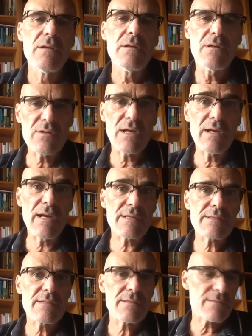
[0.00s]
looking
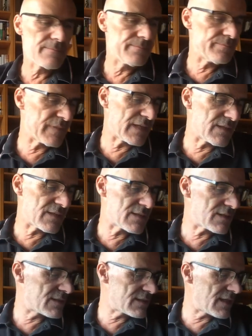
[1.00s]
glasses. That is
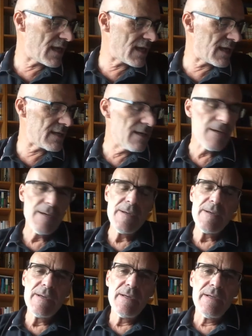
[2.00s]
to say,
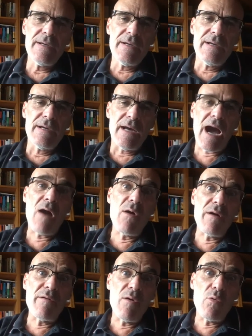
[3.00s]

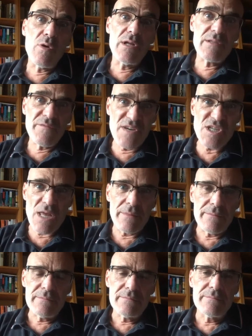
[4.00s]
our world
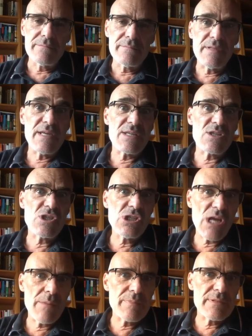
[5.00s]
vision is
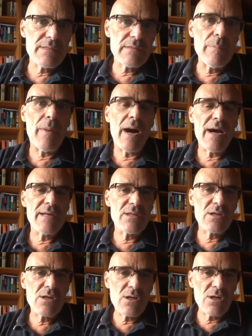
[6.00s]
shaped by
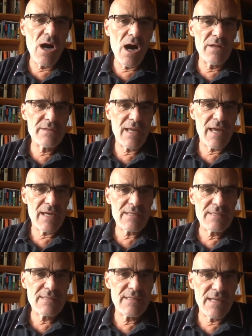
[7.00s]
the
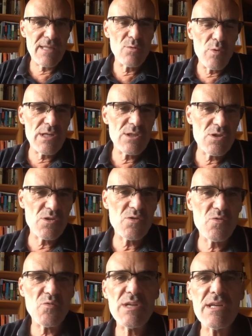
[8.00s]
context in
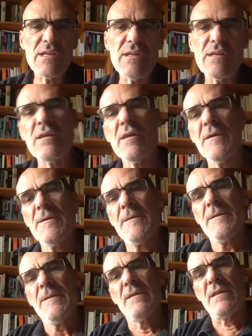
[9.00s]
which we
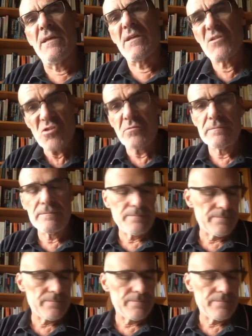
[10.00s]
uh, grew,